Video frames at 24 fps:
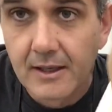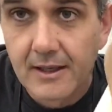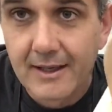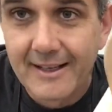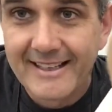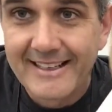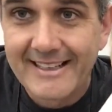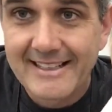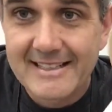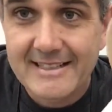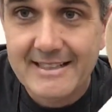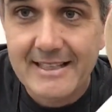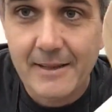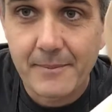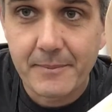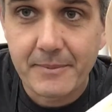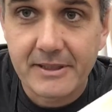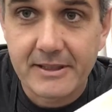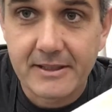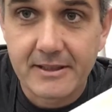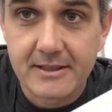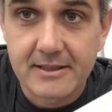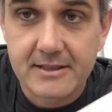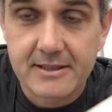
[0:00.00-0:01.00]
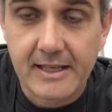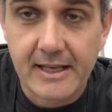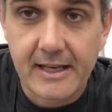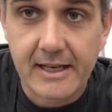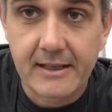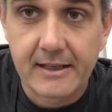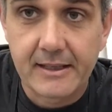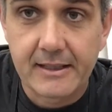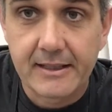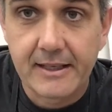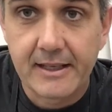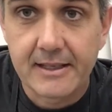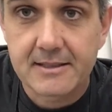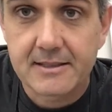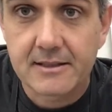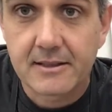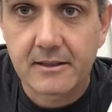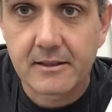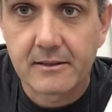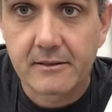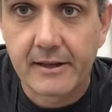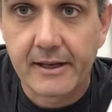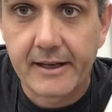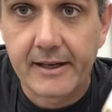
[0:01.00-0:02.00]
it's tempting to sand against
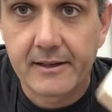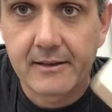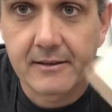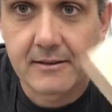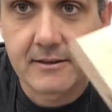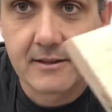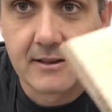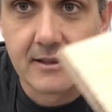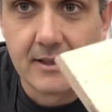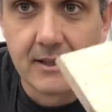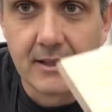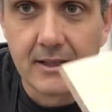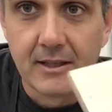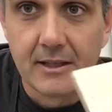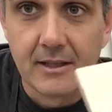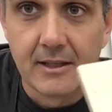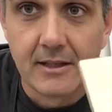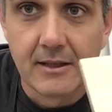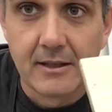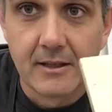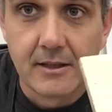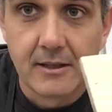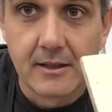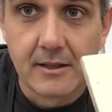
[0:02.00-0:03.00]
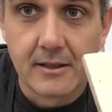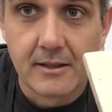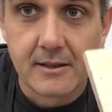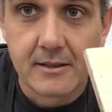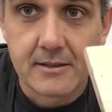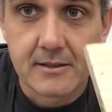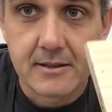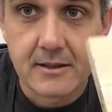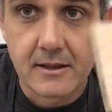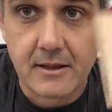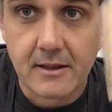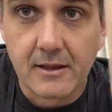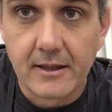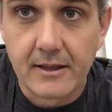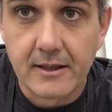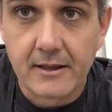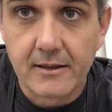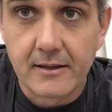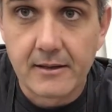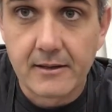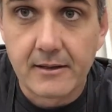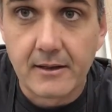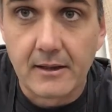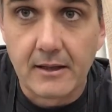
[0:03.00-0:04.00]
the grain. See the
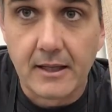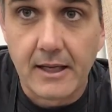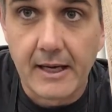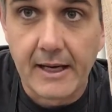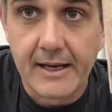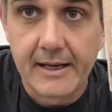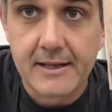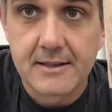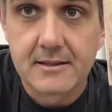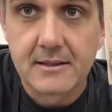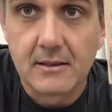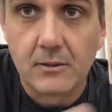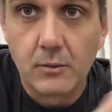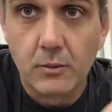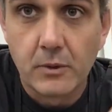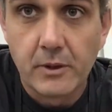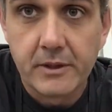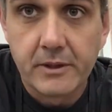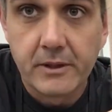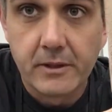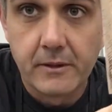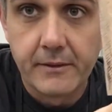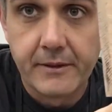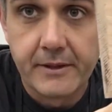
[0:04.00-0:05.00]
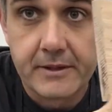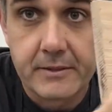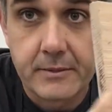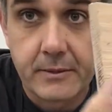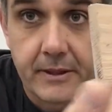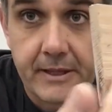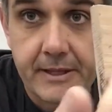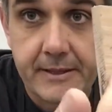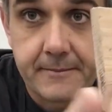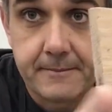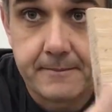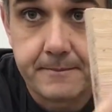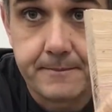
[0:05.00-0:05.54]
lines of the wood go this way?